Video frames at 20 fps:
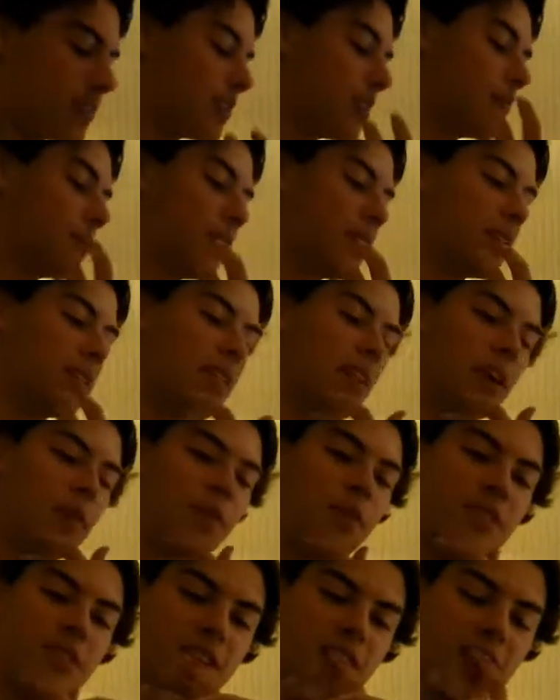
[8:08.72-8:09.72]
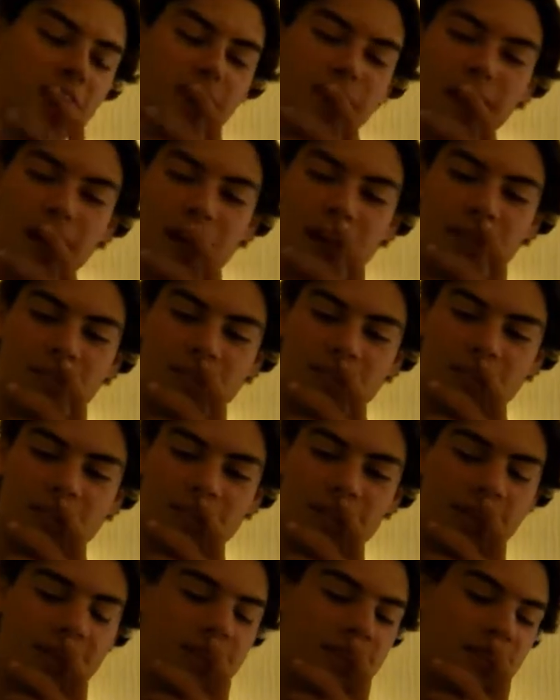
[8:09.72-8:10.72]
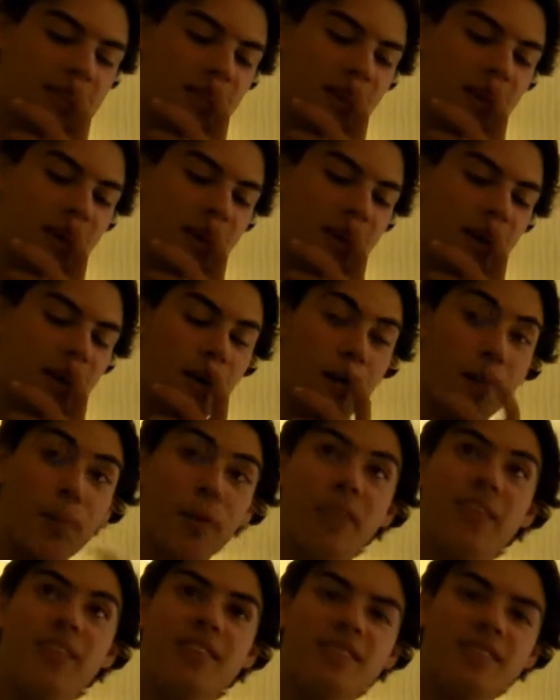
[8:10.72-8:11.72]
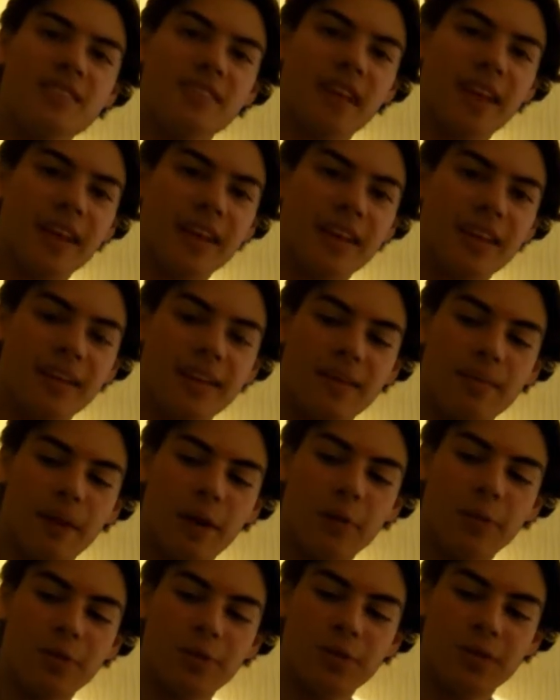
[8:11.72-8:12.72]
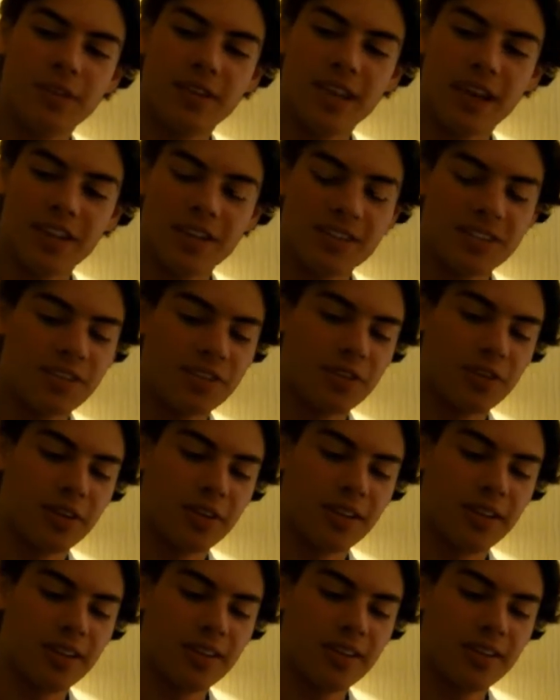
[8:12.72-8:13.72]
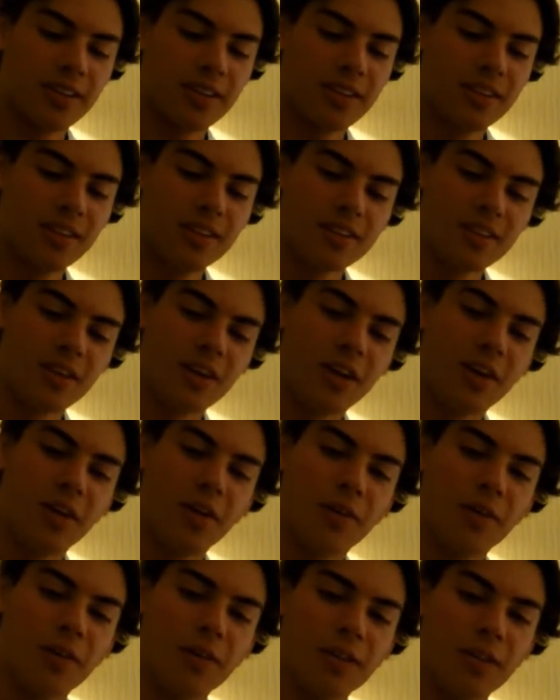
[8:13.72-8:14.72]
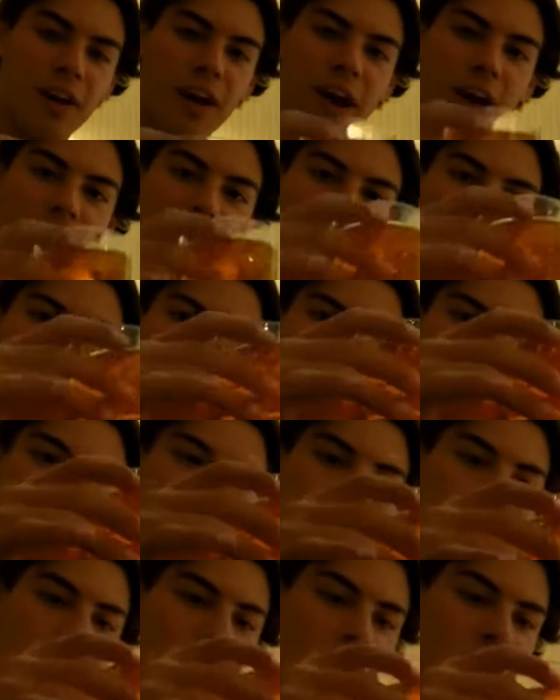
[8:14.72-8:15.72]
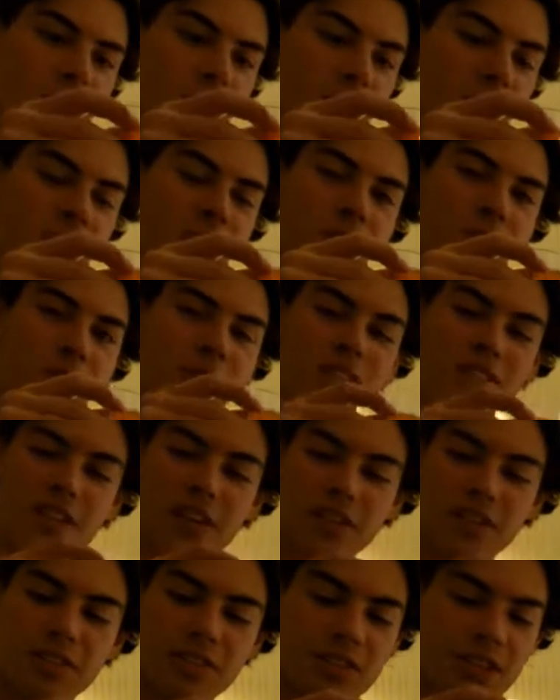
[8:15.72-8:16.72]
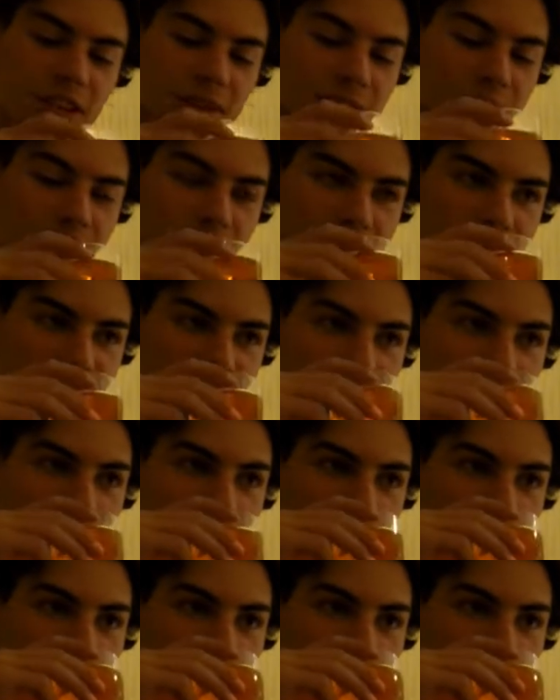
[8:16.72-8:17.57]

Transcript: something that I wish I could have in the States, but this is like my opportunity to actually drink it. So, Iron Brew, Scottish drink, shout out to James, let's see.